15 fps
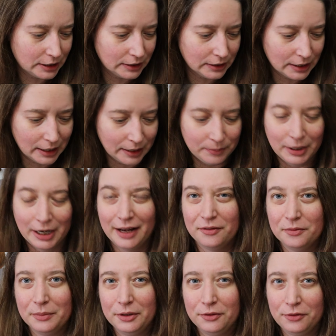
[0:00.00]
a lot, but I
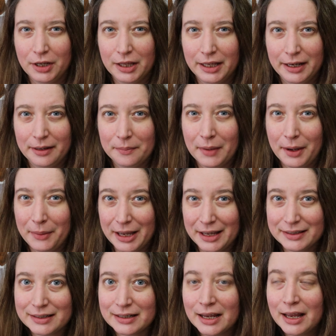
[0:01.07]
haven't been feeling my
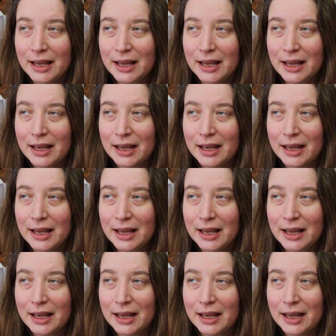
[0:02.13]
best,